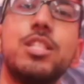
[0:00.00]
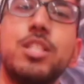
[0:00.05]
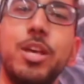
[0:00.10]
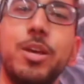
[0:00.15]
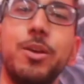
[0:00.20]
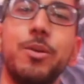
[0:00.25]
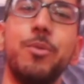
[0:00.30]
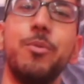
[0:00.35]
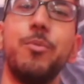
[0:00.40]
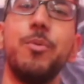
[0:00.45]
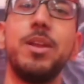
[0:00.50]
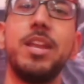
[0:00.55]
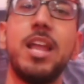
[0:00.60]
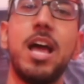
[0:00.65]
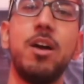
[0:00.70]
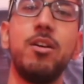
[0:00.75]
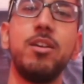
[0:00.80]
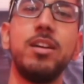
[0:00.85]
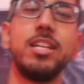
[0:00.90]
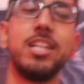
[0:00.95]
So we're
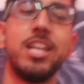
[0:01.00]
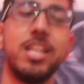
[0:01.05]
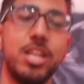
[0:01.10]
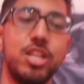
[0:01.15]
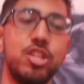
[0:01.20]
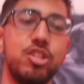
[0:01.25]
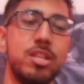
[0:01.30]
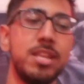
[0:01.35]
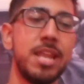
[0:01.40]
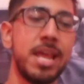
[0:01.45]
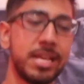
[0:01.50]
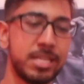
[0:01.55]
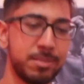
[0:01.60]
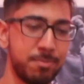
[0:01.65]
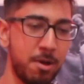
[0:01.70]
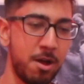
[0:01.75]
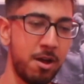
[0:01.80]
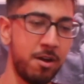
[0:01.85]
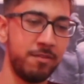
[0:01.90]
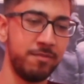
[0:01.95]
now going to do the
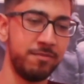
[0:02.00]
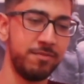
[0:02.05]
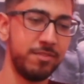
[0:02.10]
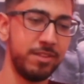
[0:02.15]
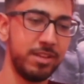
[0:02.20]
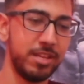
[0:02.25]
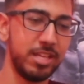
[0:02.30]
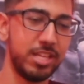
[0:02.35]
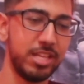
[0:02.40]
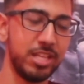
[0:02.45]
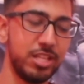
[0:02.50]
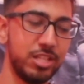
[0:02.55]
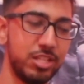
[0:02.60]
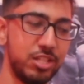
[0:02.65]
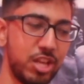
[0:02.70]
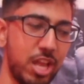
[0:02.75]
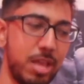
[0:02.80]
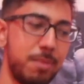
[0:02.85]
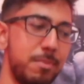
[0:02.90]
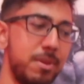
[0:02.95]
next part of
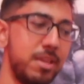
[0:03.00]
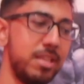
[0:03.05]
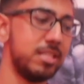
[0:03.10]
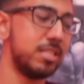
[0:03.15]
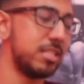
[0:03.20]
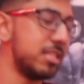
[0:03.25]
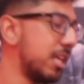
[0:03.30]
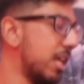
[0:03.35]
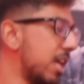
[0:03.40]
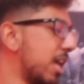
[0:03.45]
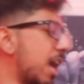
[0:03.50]
Jamie's